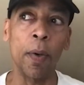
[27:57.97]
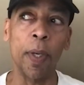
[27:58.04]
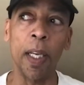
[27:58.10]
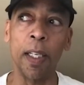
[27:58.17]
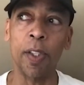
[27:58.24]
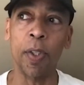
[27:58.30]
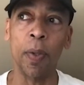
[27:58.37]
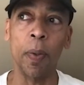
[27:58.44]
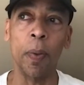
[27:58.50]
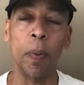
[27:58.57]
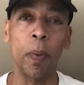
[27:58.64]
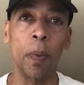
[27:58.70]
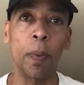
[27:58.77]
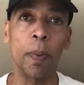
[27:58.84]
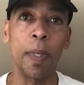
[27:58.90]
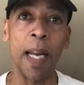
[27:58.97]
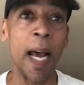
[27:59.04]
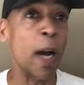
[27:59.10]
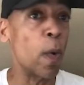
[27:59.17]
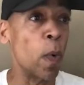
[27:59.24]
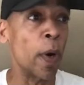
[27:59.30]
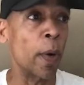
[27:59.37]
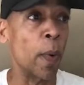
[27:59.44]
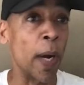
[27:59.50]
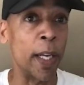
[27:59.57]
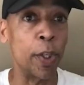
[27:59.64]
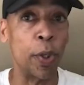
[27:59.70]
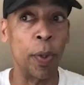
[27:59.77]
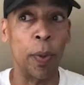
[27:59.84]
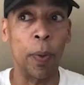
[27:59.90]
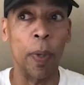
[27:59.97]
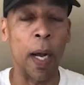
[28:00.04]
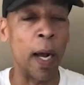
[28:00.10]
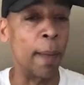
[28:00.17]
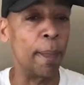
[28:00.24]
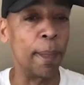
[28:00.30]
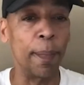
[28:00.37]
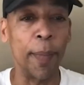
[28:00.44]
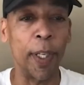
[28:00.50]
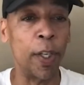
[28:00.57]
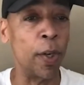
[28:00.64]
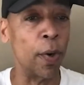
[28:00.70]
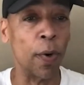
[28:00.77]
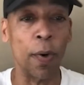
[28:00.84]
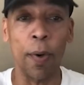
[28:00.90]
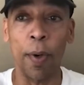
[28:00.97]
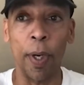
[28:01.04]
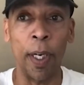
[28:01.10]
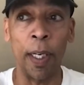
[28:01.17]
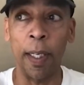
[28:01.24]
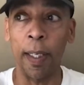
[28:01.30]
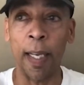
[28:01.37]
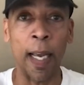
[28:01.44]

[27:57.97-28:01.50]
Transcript: okay, so now what do I do? I'm here in